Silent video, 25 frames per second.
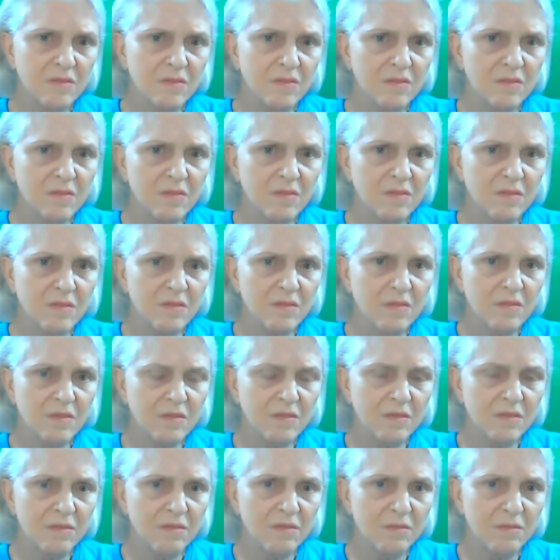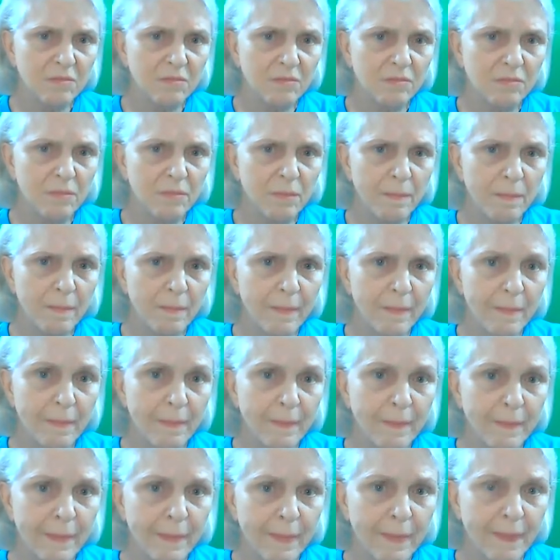
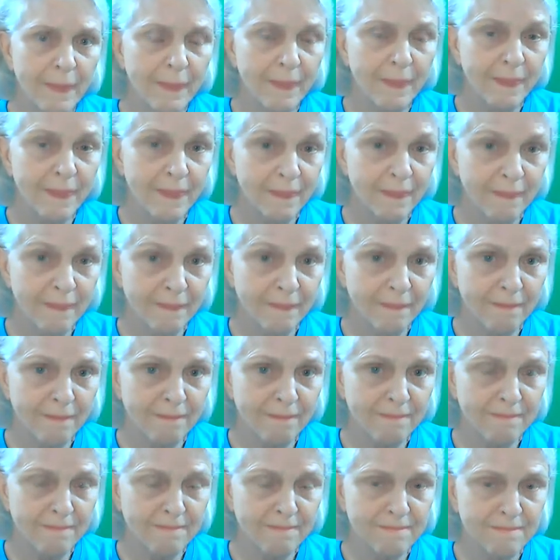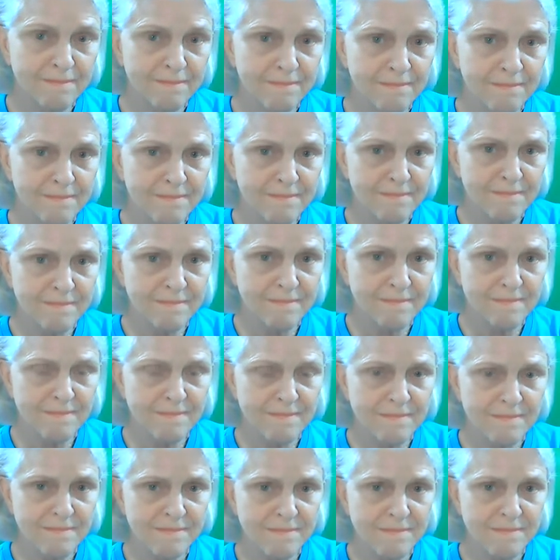
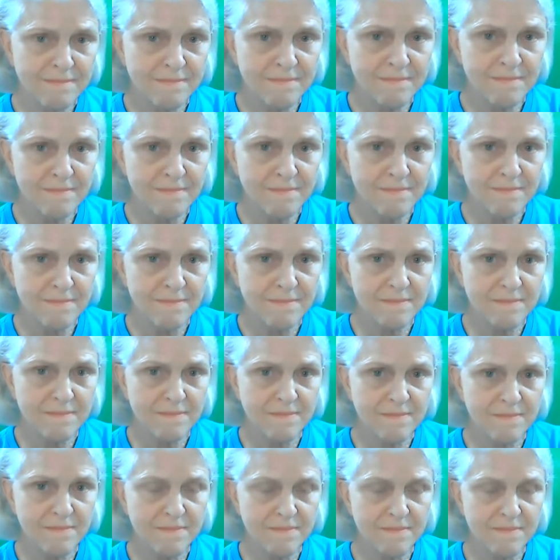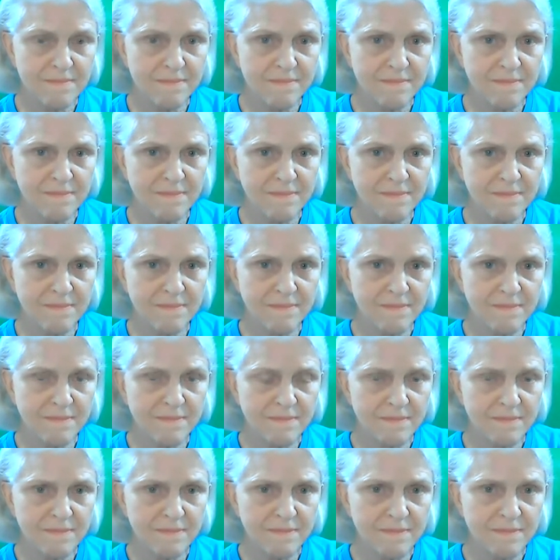
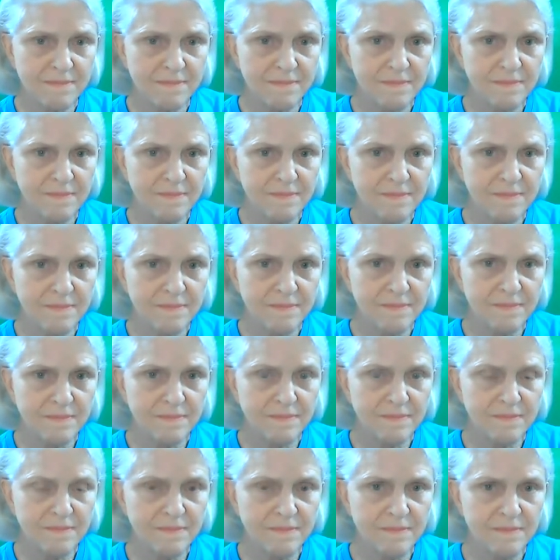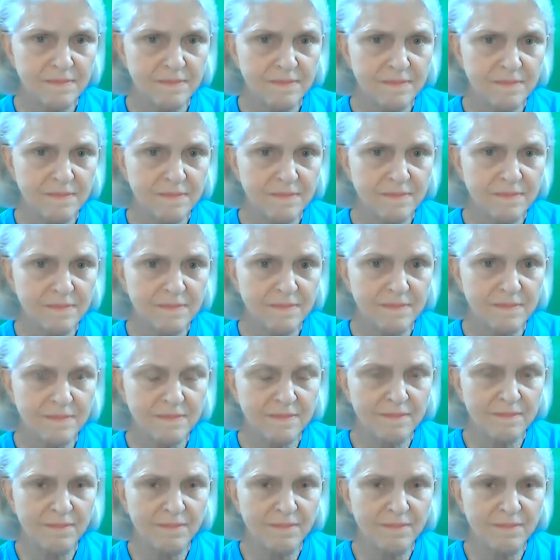(not speaking)